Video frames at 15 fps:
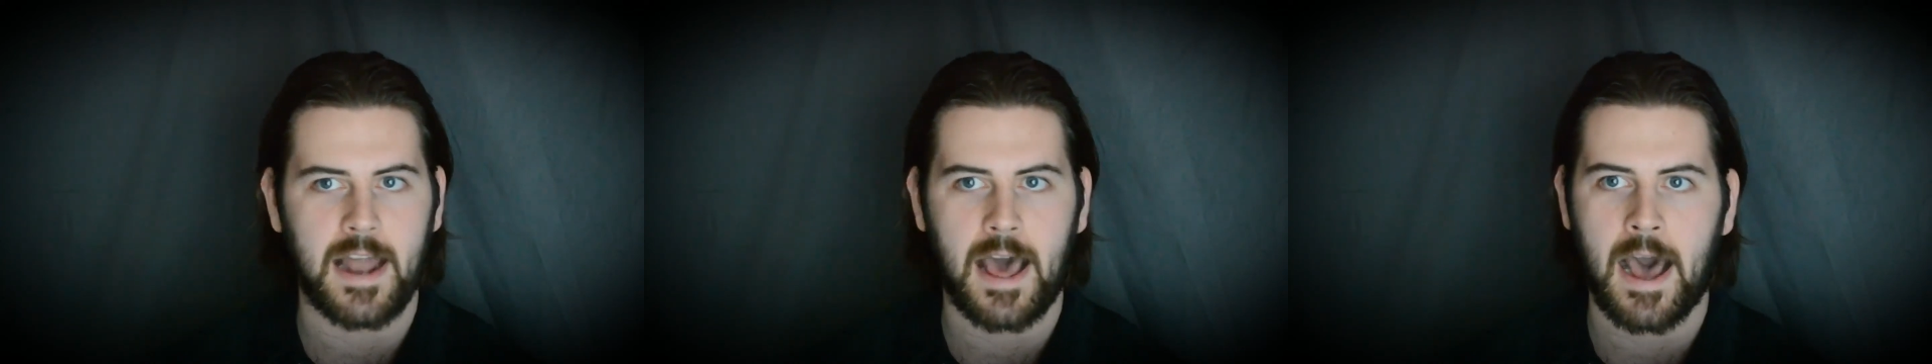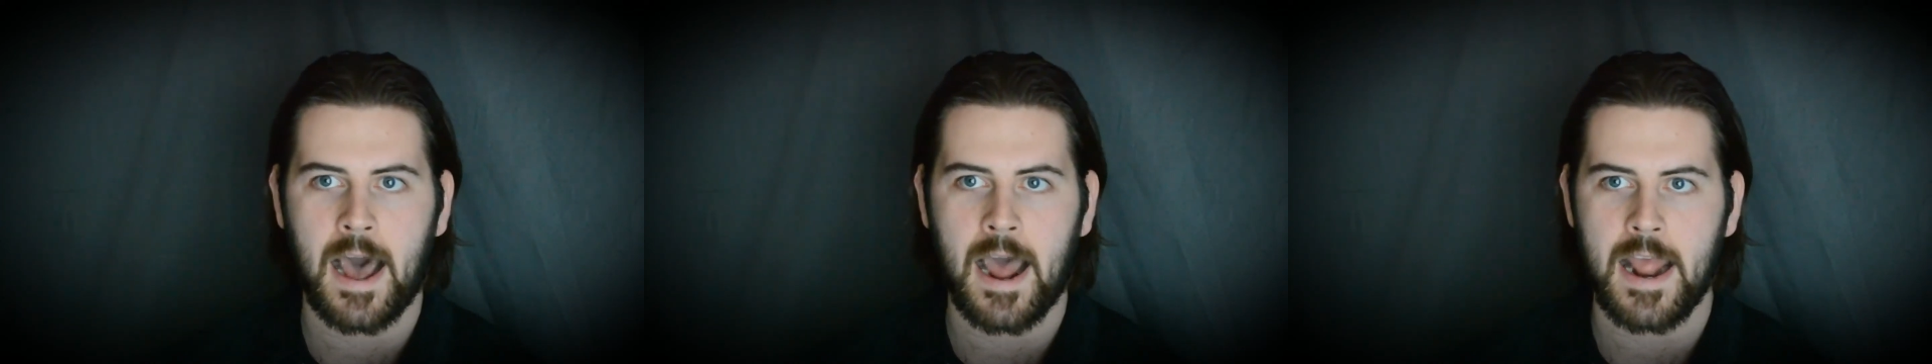
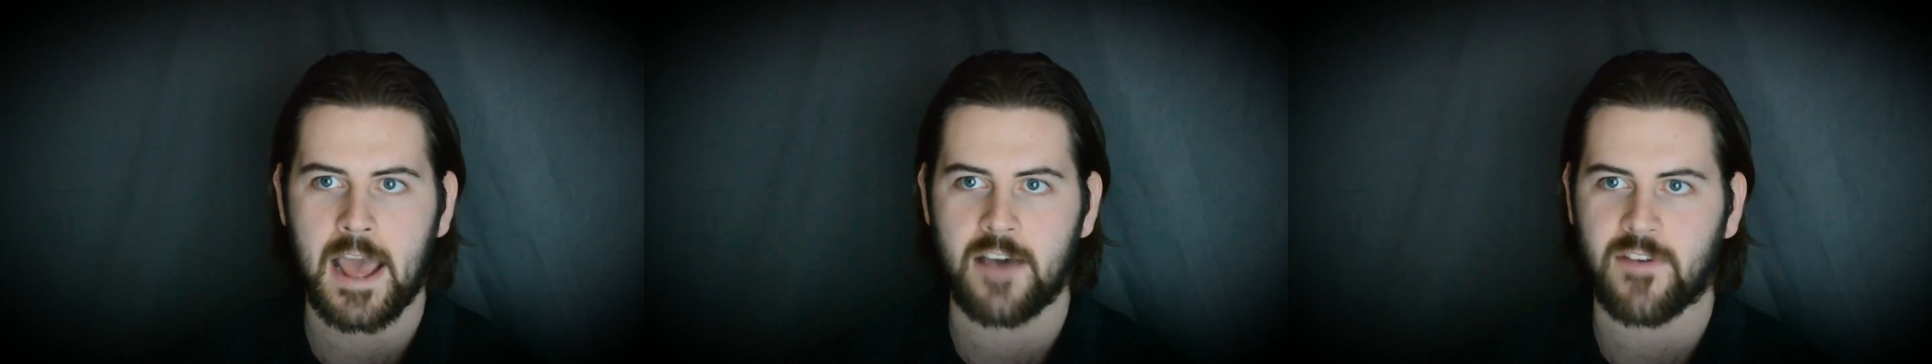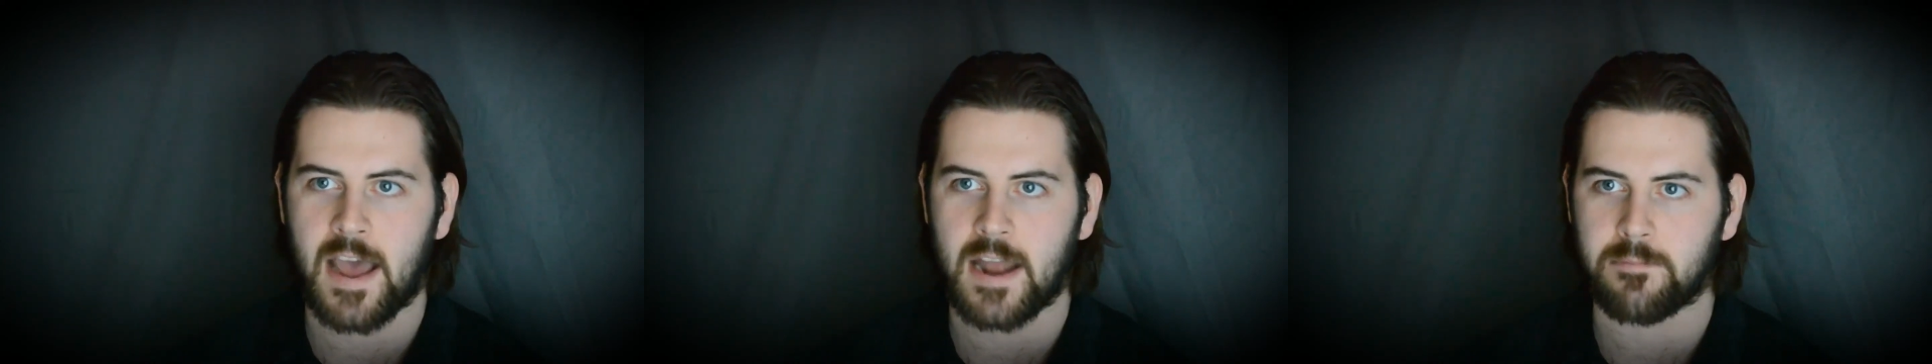I
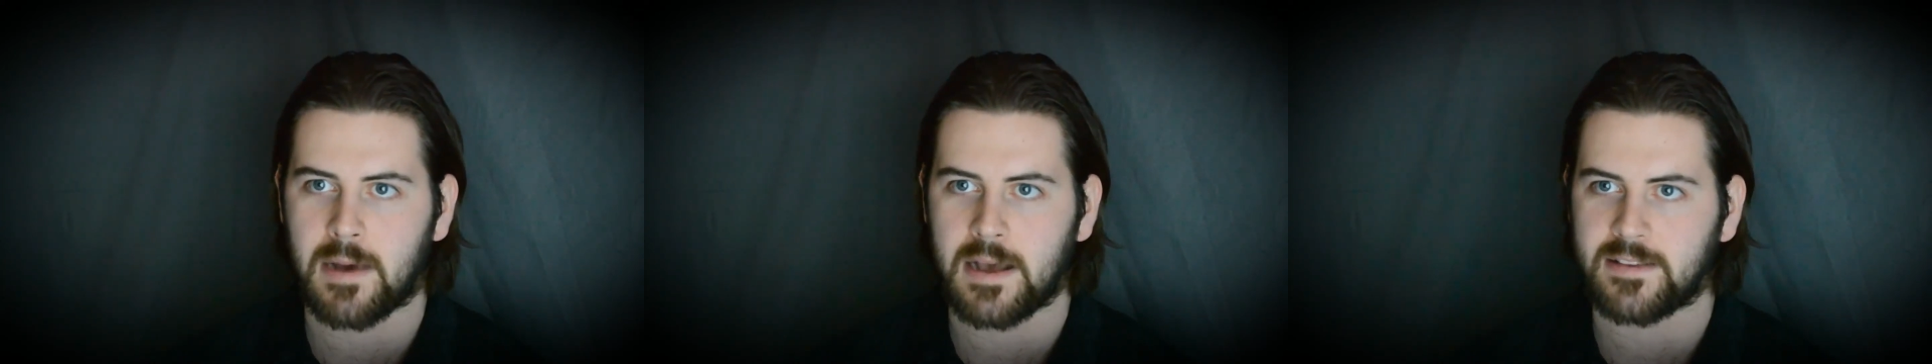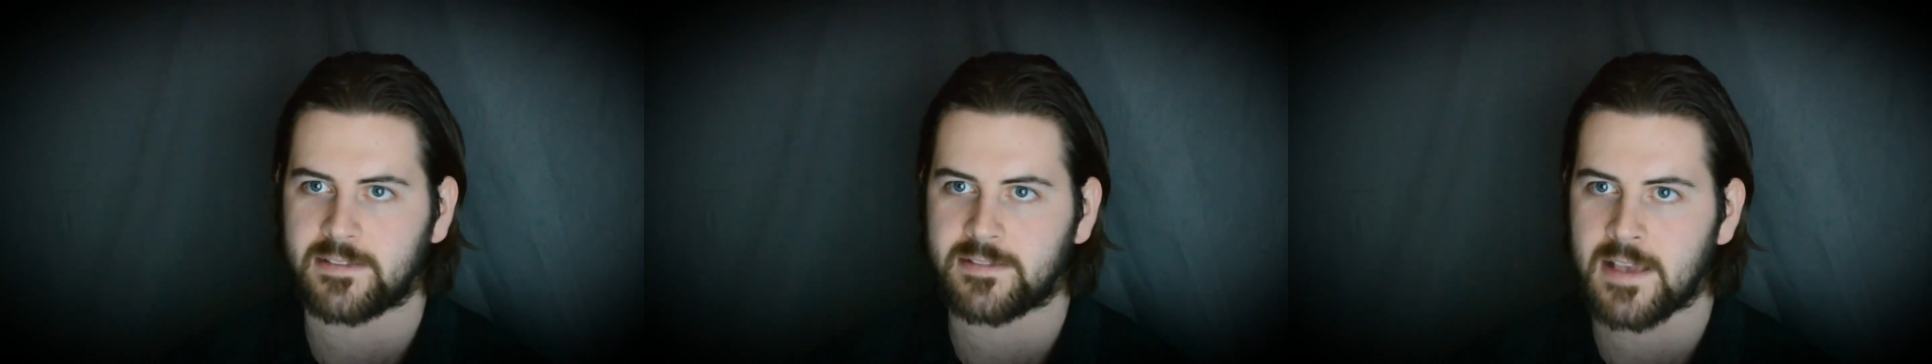have had
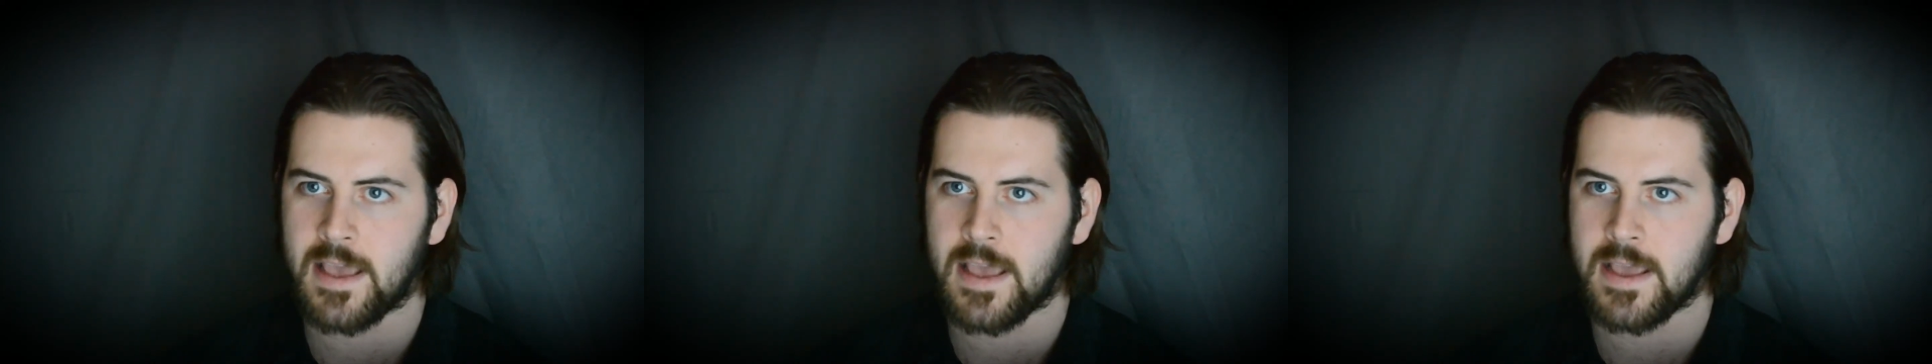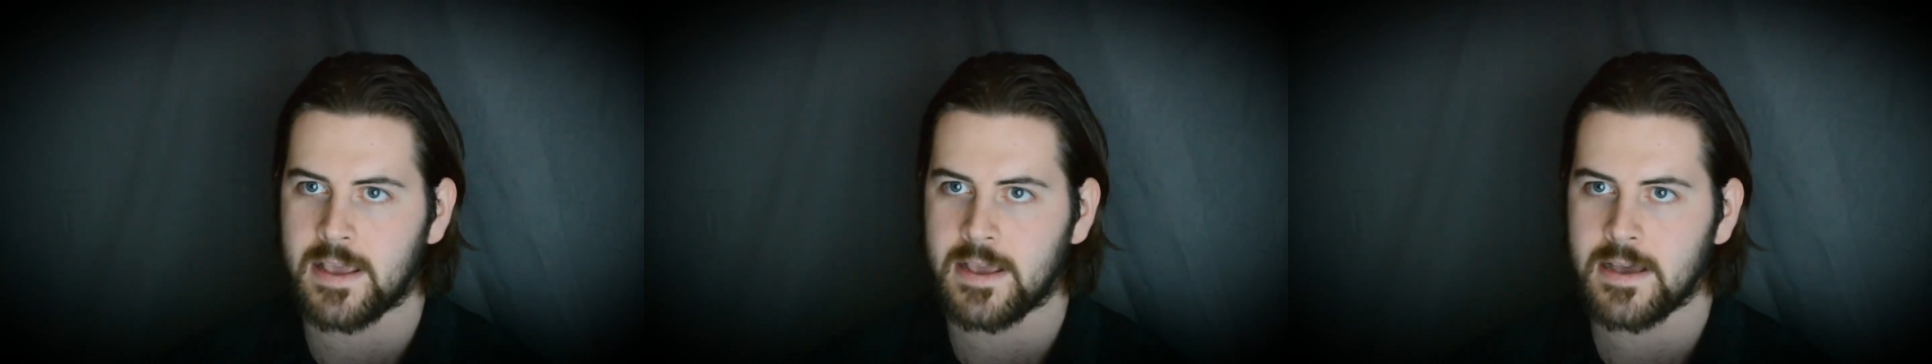my
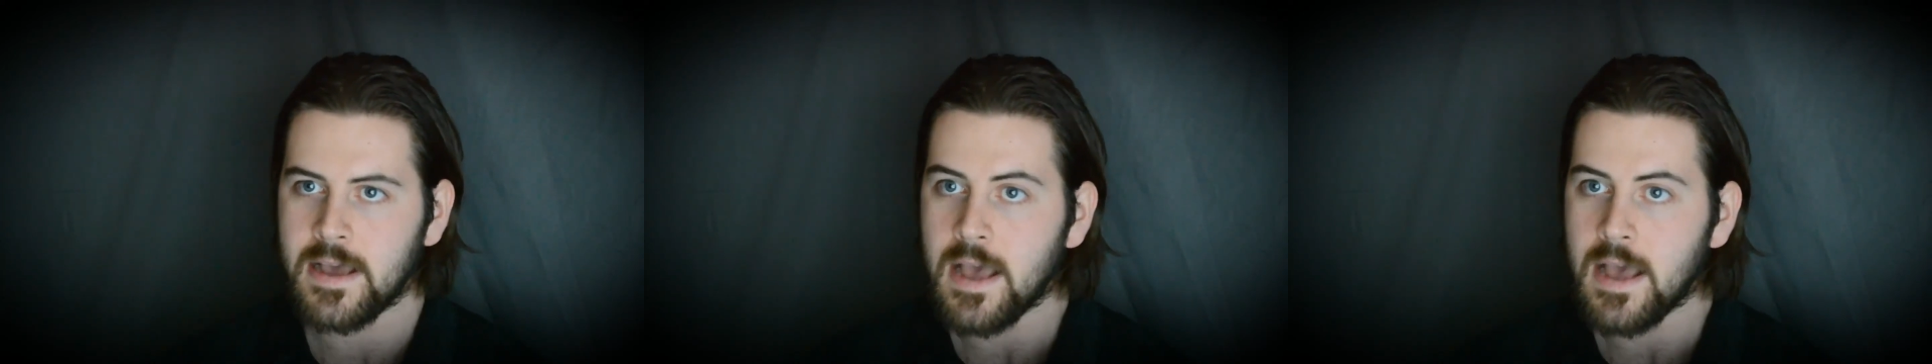say.